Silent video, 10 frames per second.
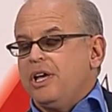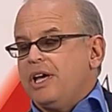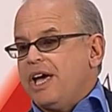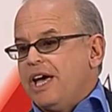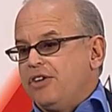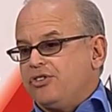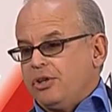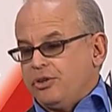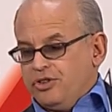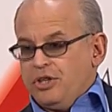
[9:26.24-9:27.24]
as
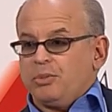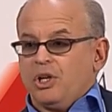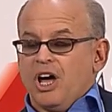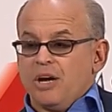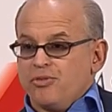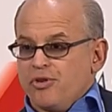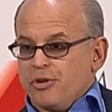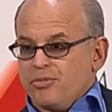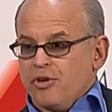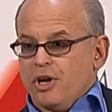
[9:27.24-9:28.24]
deep
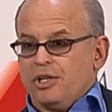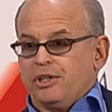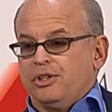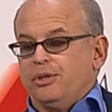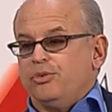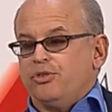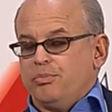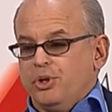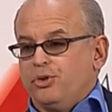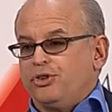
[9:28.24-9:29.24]
library product, and it was
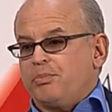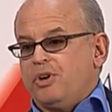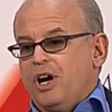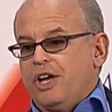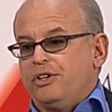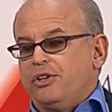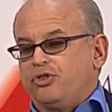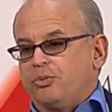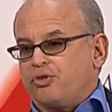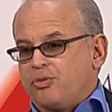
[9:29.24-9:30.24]
built upon a
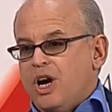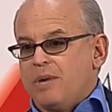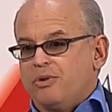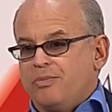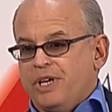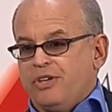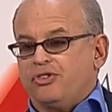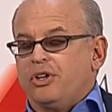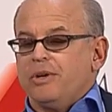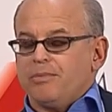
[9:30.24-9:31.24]
subscriber
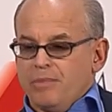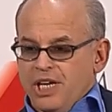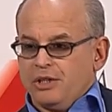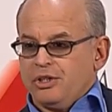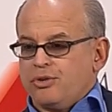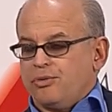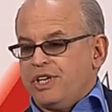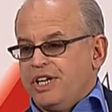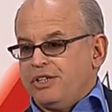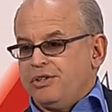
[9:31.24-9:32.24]
base mainly
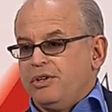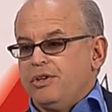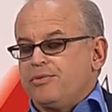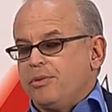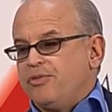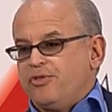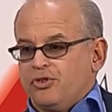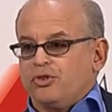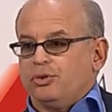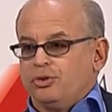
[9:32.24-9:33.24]
created from
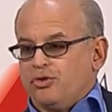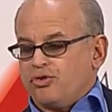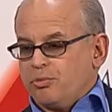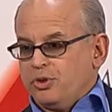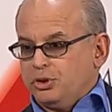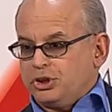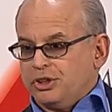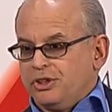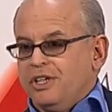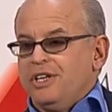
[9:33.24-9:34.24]
physical
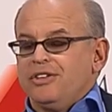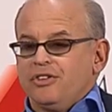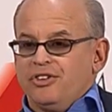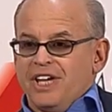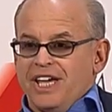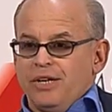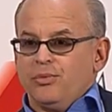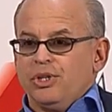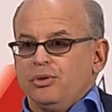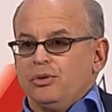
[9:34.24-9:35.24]
distribution. Today,
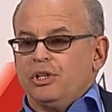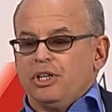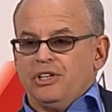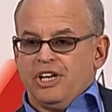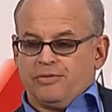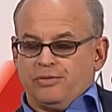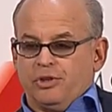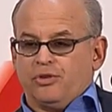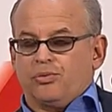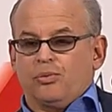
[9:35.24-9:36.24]
when you look at
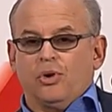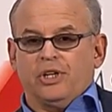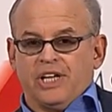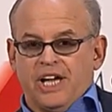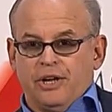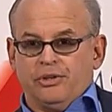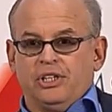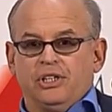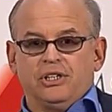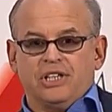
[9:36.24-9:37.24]
Netflix rolling out
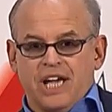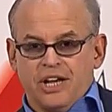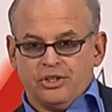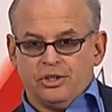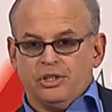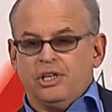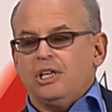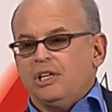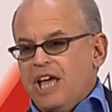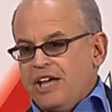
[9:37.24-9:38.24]
in Canada,
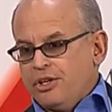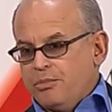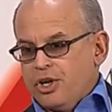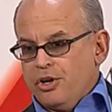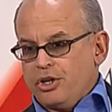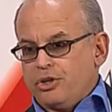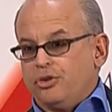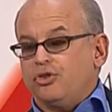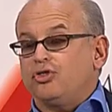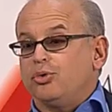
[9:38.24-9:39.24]
Latin
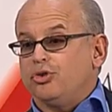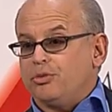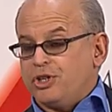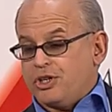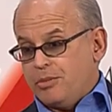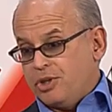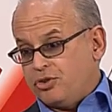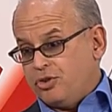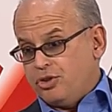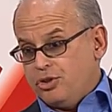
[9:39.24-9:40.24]
America, soon to be coming
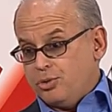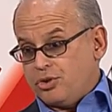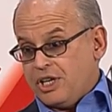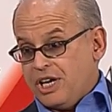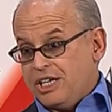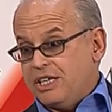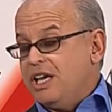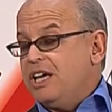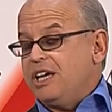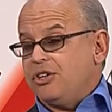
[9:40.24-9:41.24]
to the UK,
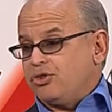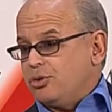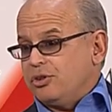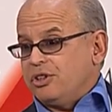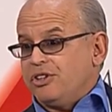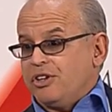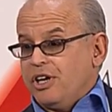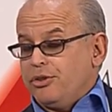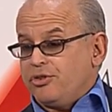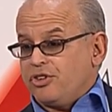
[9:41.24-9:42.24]
and certainly to
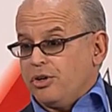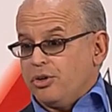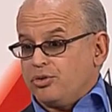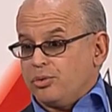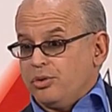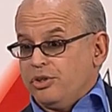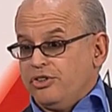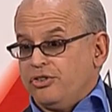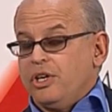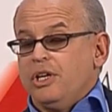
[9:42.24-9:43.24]
other
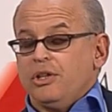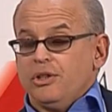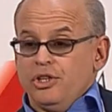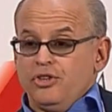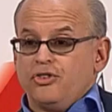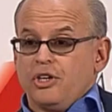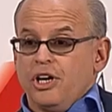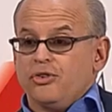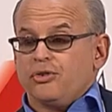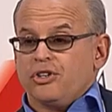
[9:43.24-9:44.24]
territories, these
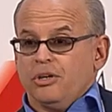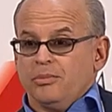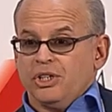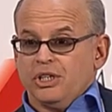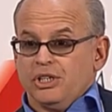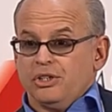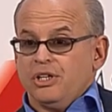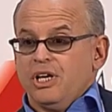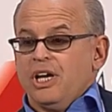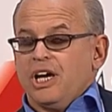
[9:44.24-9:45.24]
guys are coming in
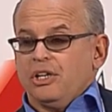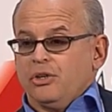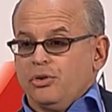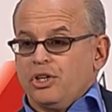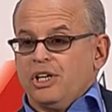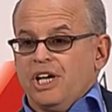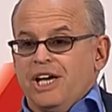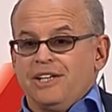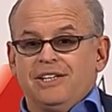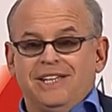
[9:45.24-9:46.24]
and looking
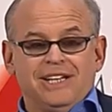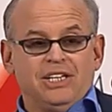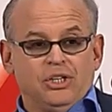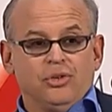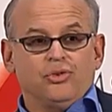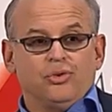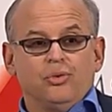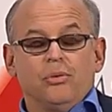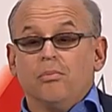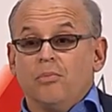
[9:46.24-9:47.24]
at getting
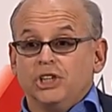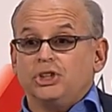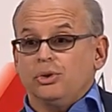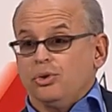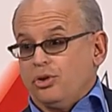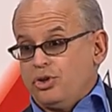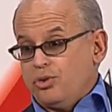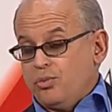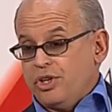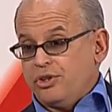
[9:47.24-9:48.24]
into much earlier
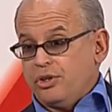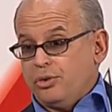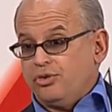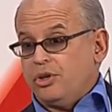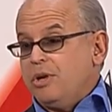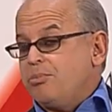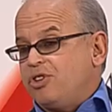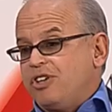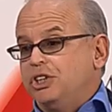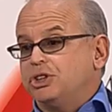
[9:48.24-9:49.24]
windows,
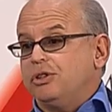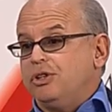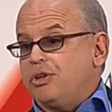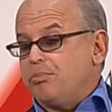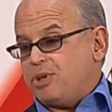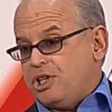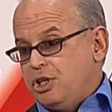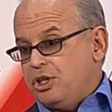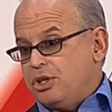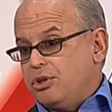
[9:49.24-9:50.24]
potentially
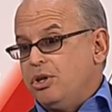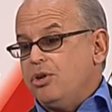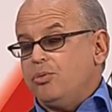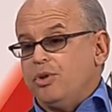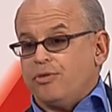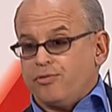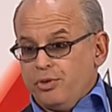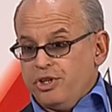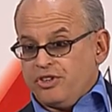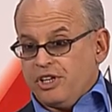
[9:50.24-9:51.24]
competing with
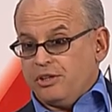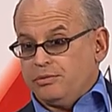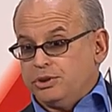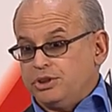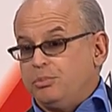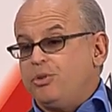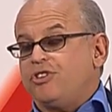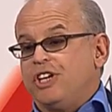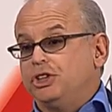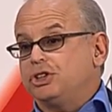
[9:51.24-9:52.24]
free television,
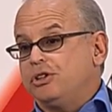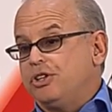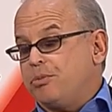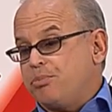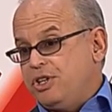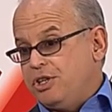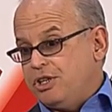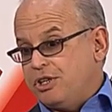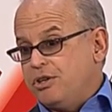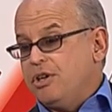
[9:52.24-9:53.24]
potentially
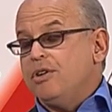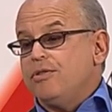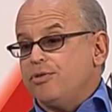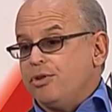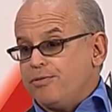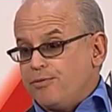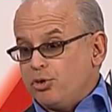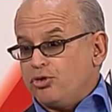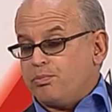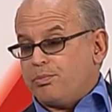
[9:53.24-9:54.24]
competing for the
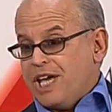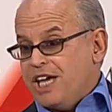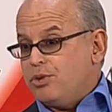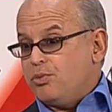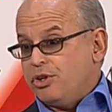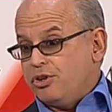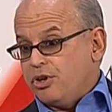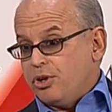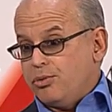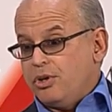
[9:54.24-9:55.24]
first pay
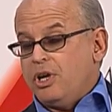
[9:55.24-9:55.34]
window.